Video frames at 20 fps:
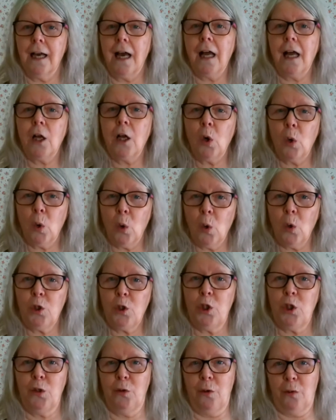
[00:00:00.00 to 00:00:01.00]
a
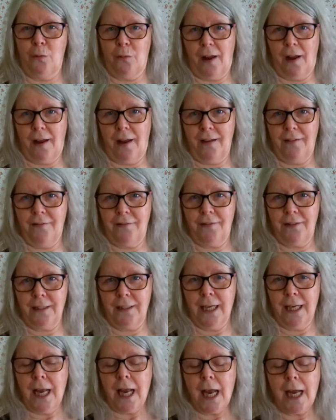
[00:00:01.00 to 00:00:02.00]
courtier arrived
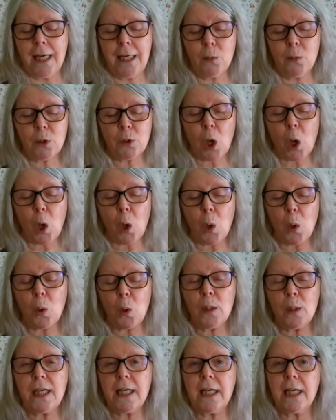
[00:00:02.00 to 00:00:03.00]
and he was
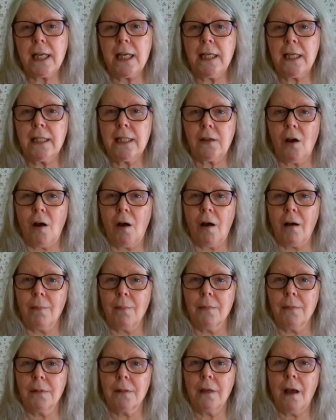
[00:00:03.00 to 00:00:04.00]
holding in his
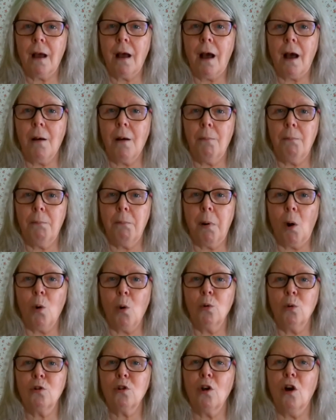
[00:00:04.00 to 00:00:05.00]
arms a
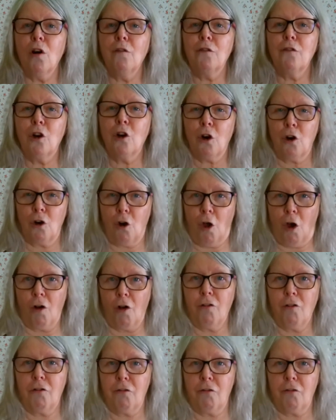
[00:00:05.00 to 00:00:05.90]
bolt of cloth.